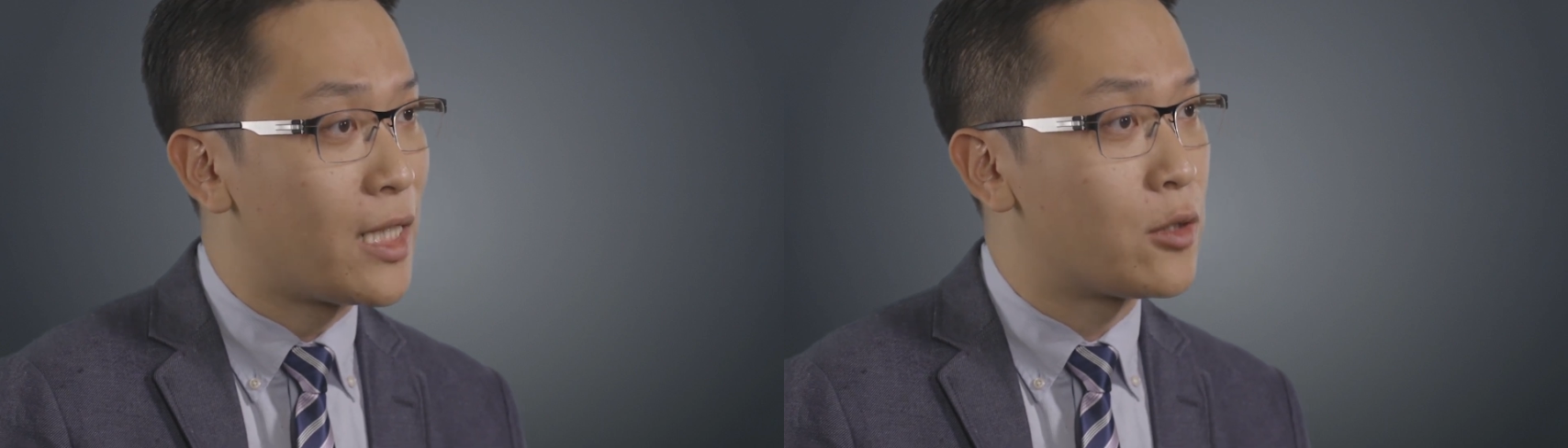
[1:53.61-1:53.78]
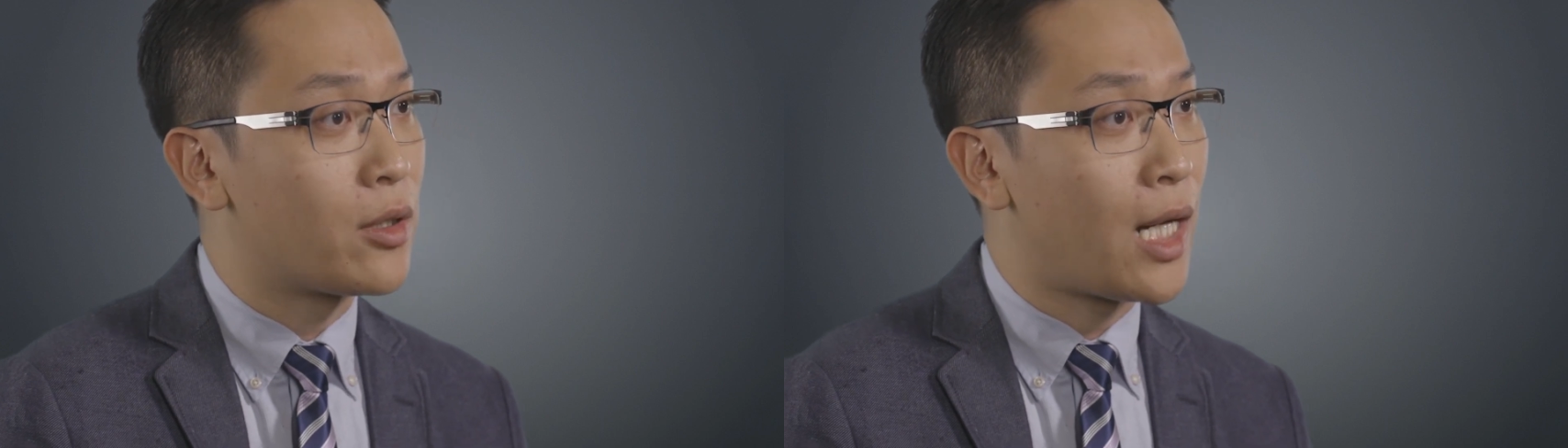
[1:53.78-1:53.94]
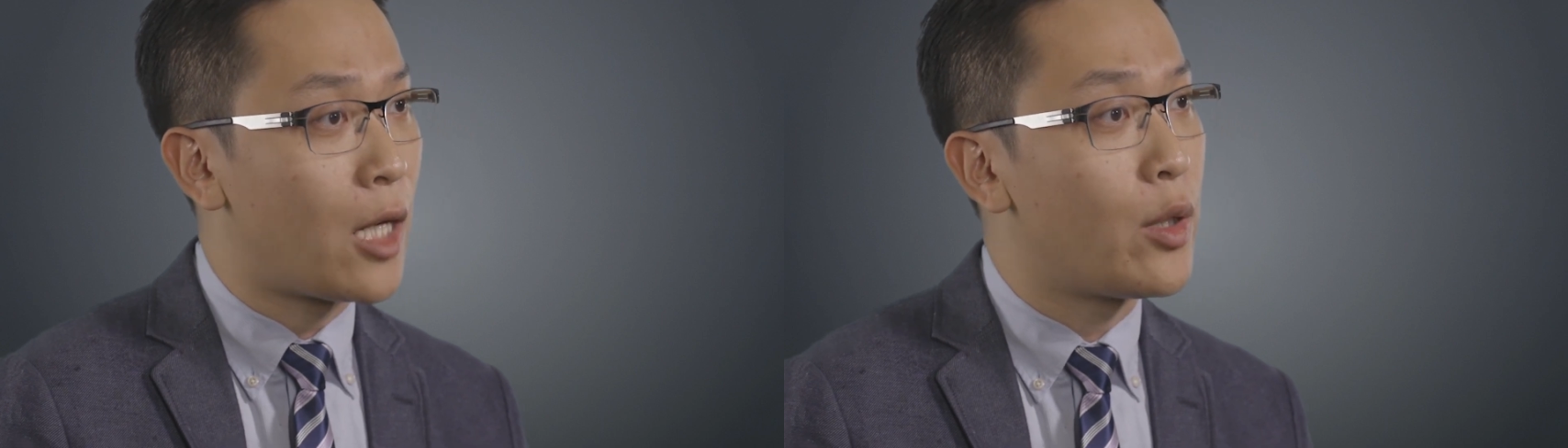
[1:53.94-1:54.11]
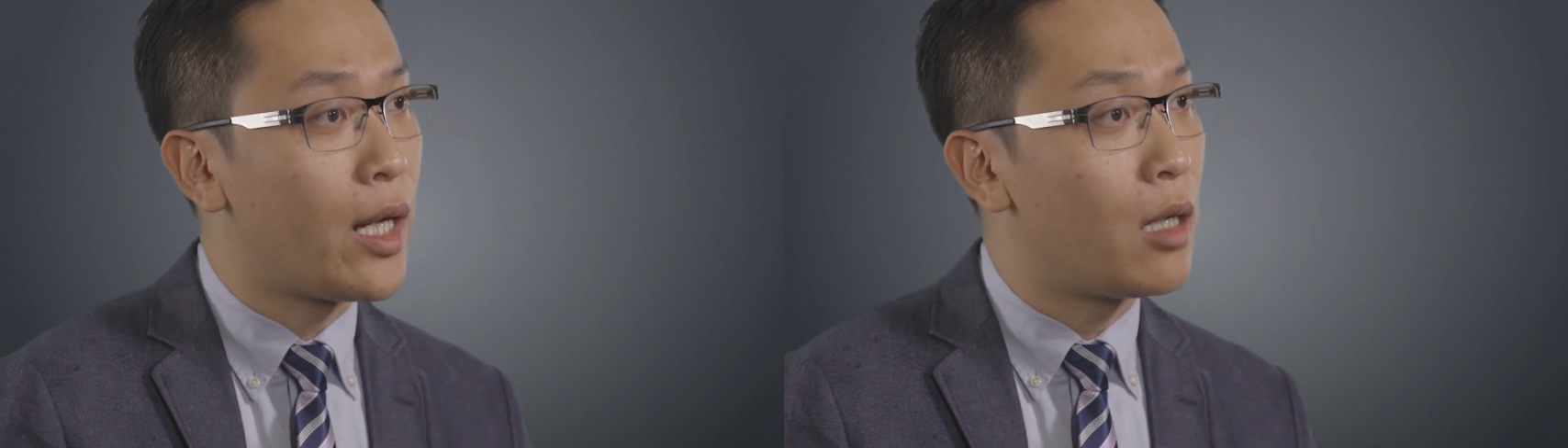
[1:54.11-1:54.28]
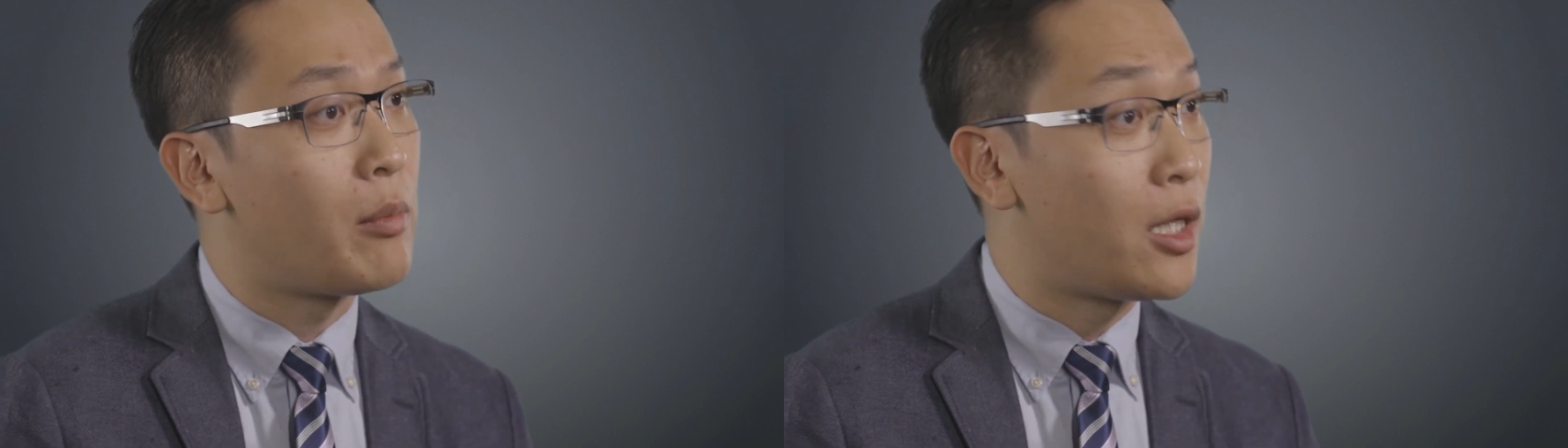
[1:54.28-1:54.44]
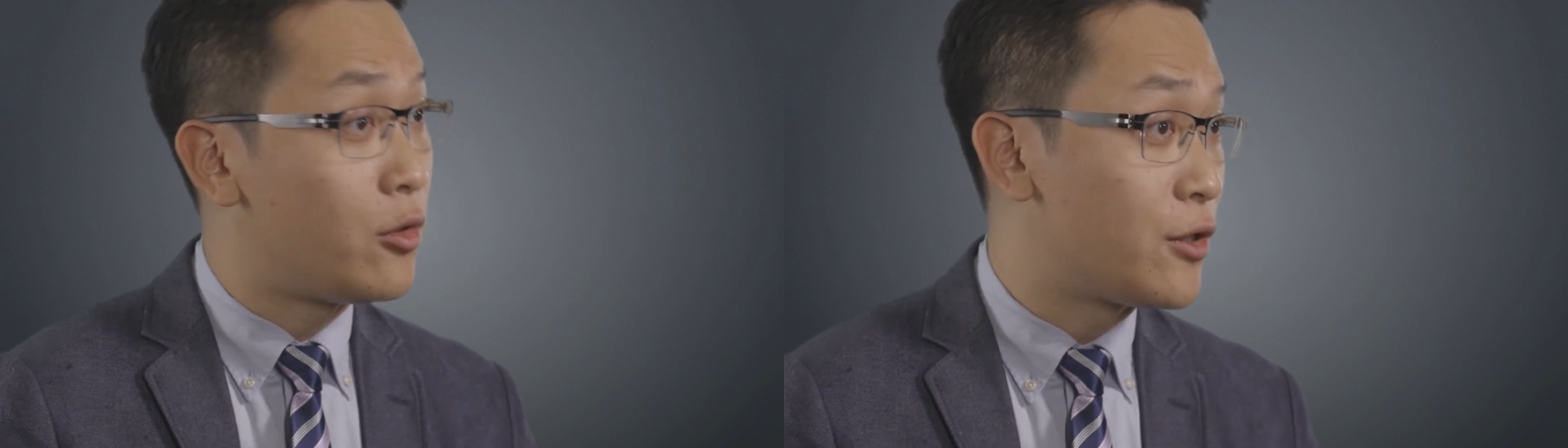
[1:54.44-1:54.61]
to carry
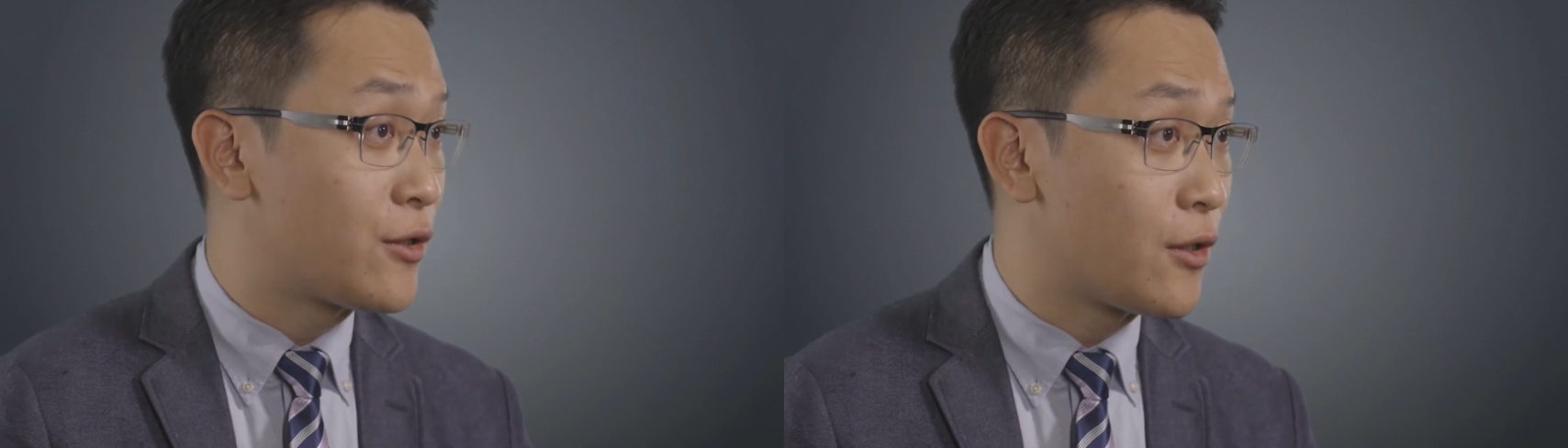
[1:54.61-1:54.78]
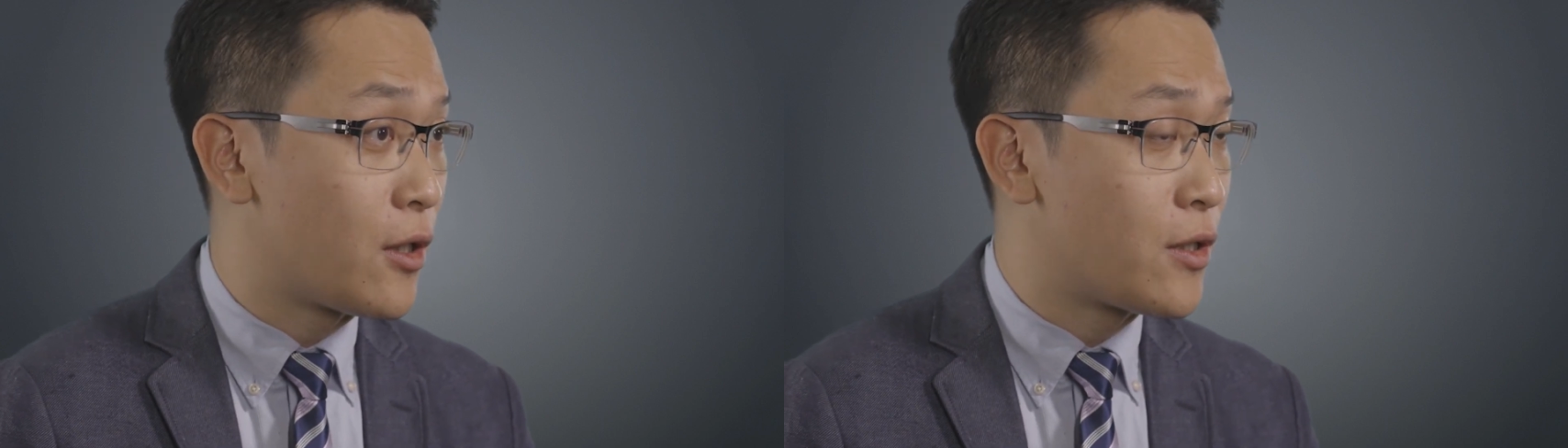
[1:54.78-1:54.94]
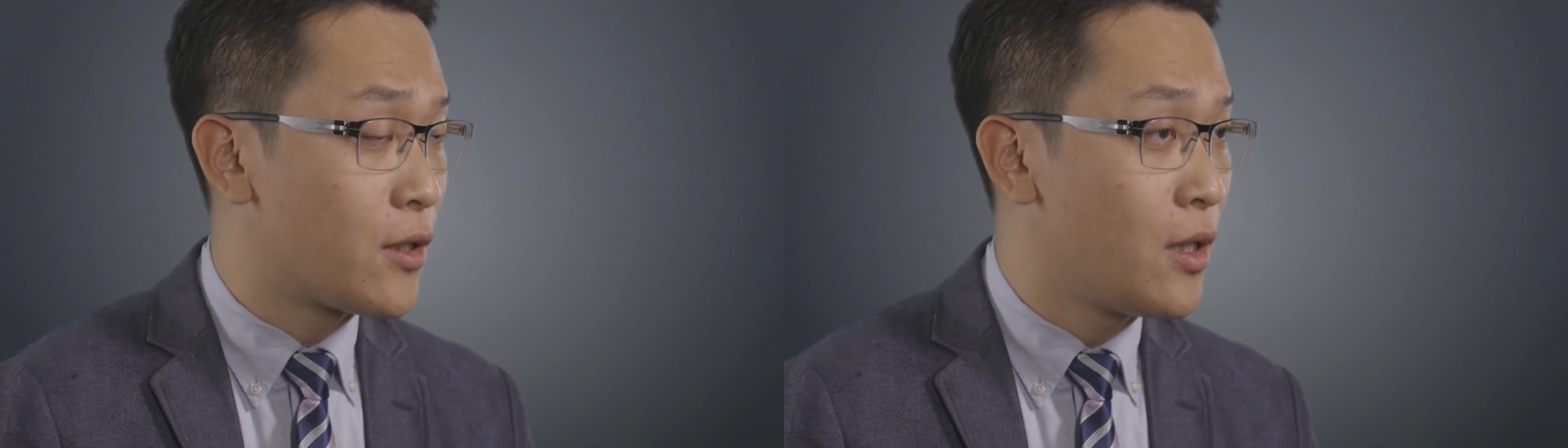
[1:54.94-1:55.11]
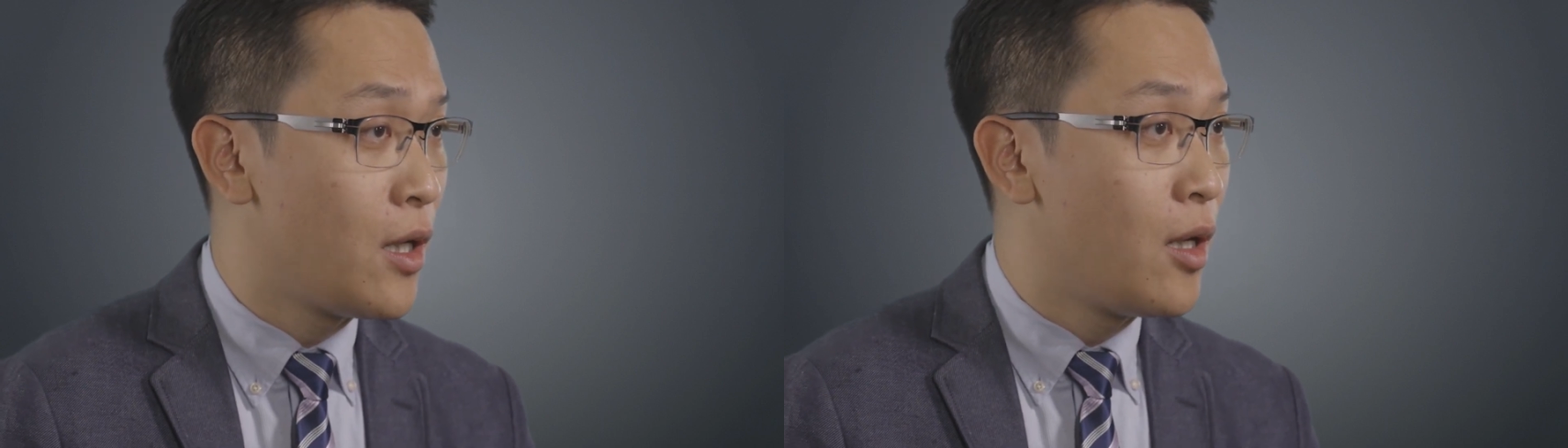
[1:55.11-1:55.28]
on my research.